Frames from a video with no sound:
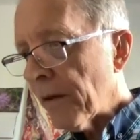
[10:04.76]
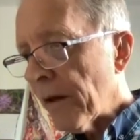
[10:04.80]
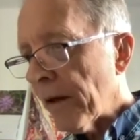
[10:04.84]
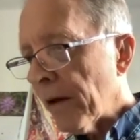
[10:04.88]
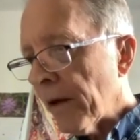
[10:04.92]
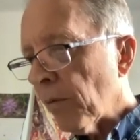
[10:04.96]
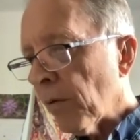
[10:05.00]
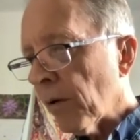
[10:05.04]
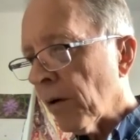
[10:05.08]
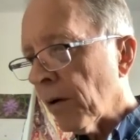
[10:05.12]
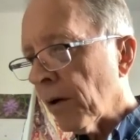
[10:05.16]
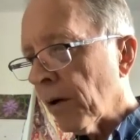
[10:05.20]
they
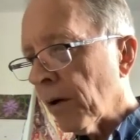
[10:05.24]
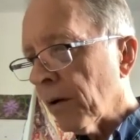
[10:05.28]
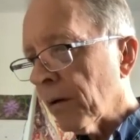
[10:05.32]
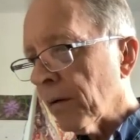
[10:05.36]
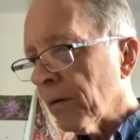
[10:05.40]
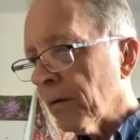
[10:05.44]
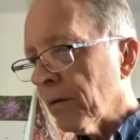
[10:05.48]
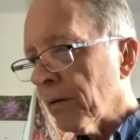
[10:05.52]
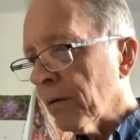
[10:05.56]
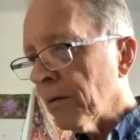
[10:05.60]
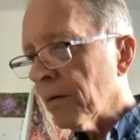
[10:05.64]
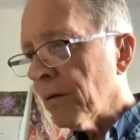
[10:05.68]
were,
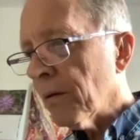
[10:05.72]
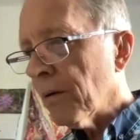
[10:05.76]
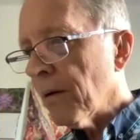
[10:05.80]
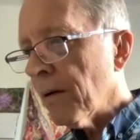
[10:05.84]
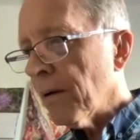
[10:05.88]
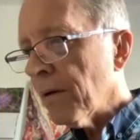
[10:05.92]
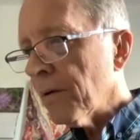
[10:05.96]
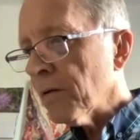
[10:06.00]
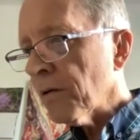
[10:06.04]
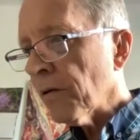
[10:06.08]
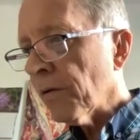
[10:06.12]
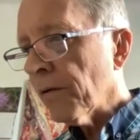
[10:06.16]

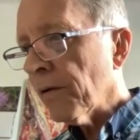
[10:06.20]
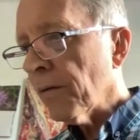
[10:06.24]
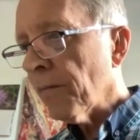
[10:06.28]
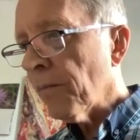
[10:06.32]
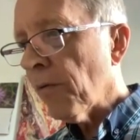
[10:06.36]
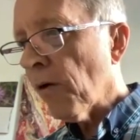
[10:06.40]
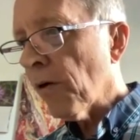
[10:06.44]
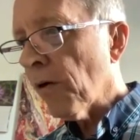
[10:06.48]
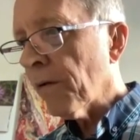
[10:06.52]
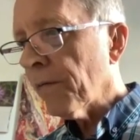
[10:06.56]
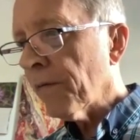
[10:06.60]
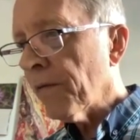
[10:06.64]
so the
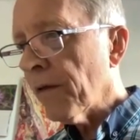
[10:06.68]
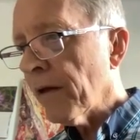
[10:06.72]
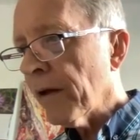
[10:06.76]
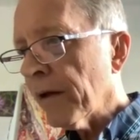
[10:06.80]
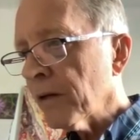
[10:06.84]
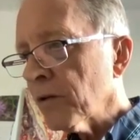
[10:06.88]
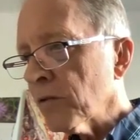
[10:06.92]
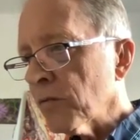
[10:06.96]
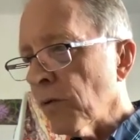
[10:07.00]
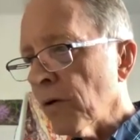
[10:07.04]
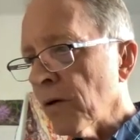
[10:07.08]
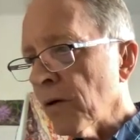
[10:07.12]
important
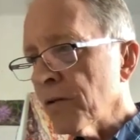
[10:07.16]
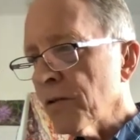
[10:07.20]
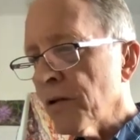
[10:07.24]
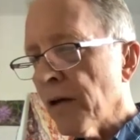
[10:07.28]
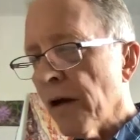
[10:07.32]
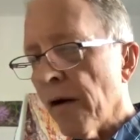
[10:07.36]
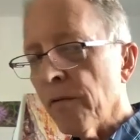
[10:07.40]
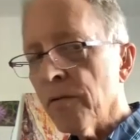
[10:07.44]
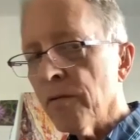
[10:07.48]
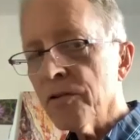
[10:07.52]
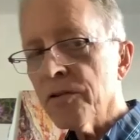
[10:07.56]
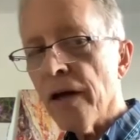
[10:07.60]
things was
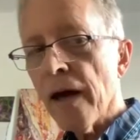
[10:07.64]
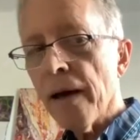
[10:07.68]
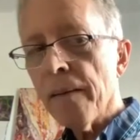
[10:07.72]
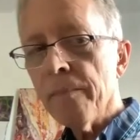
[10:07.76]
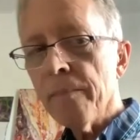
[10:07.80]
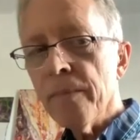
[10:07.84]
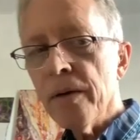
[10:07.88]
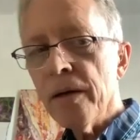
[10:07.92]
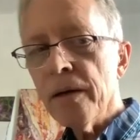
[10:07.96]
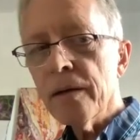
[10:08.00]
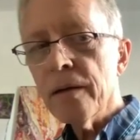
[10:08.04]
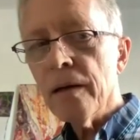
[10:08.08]
that was at
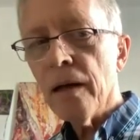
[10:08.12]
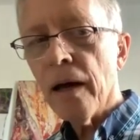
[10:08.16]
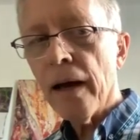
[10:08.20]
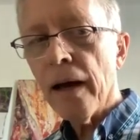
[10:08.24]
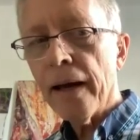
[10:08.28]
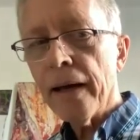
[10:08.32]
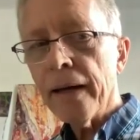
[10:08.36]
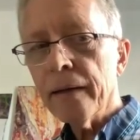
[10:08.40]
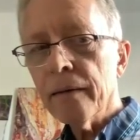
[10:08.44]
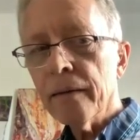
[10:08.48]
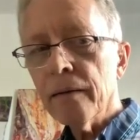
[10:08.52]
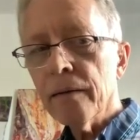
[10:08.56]

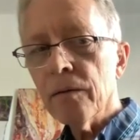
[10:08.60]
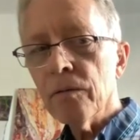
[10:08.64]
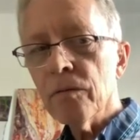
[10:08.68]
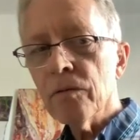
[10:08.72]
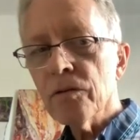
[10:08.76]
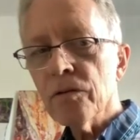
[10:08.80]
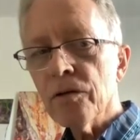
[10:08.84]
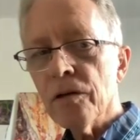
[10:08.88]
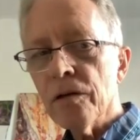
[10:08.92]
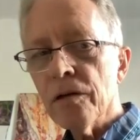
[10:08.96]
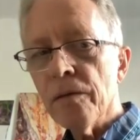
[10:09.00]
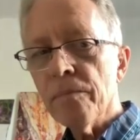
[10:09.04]
midnight, it
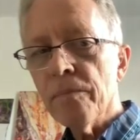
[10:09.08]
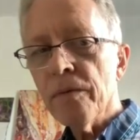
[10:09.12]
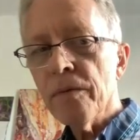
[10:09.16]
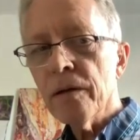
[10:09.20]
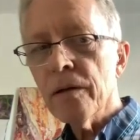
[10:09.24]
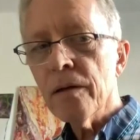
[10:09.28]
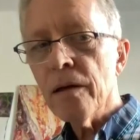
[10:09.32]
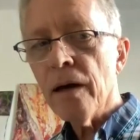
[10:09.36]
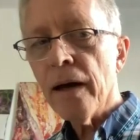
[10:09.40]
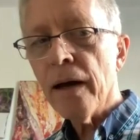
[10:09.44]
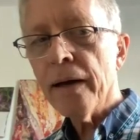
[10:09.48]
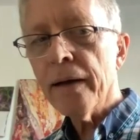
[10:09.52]
was in the
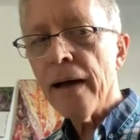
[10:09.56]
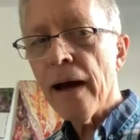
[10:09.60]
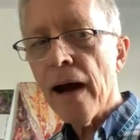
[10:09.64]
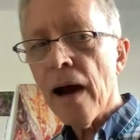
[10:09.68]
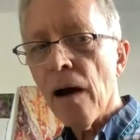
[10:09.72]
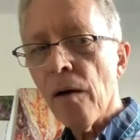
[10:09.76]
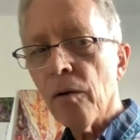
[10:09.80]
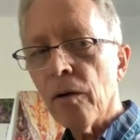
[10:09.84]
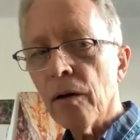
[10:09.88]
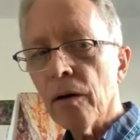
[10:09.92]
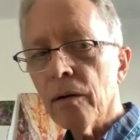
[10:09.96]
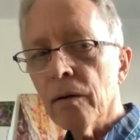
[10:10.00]
midnight
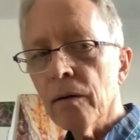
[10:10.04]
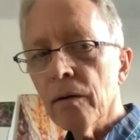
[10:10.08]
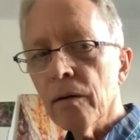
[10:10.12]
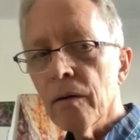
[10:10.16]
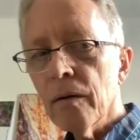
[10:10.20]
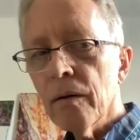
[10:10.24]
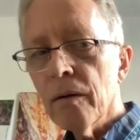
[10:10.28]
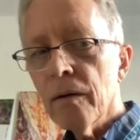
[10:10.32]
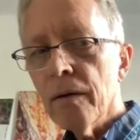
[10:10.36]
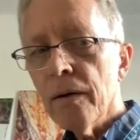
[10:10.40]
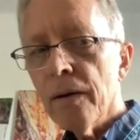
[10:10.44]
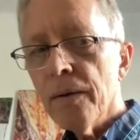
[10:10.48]
hour.
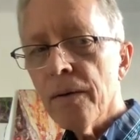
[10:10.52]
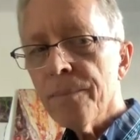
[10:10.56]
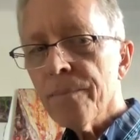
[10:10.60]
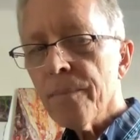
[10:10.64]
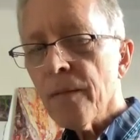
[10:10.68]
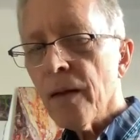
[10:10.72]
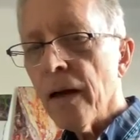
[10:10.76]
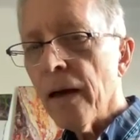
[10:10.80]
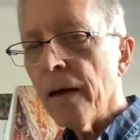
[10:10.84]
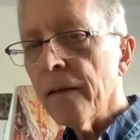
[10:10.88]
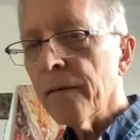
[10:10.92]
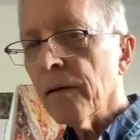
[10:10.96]

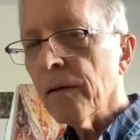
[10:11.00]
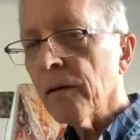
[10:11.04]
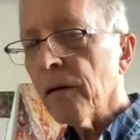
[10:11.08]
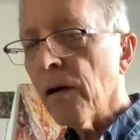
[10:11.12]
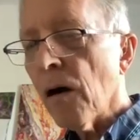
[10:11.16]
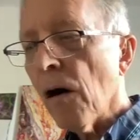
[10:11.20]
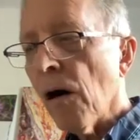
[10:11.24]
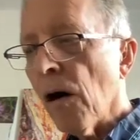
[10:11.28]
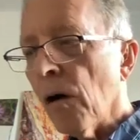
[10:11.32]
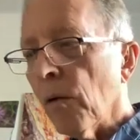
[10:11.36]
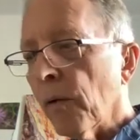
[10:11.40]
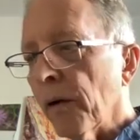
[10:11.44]
And their
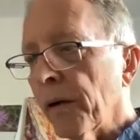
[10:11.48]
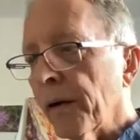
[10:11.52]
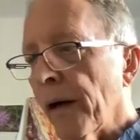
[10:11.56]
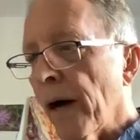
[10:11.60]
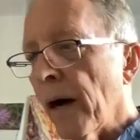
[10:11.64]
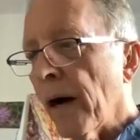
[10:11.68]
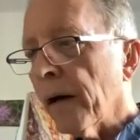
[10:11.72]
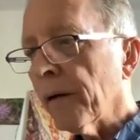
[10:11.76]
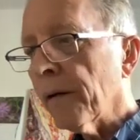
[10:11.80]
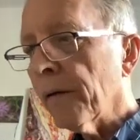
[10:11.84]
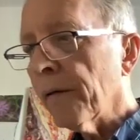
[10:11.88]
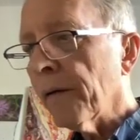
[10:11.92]
call went
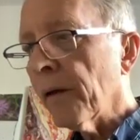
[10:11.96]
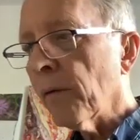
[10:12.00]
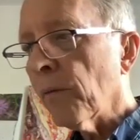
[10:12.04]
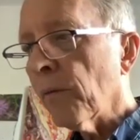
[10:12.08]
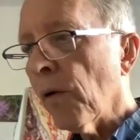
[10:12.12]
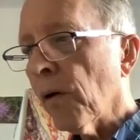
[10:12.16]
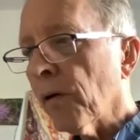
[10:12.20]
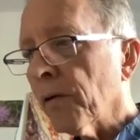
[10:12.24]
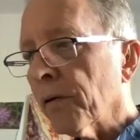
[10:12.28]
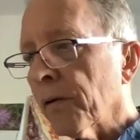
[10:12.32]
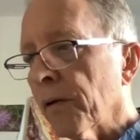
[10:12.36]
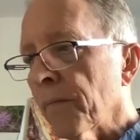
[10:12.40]
out and they
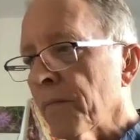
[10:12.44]
woke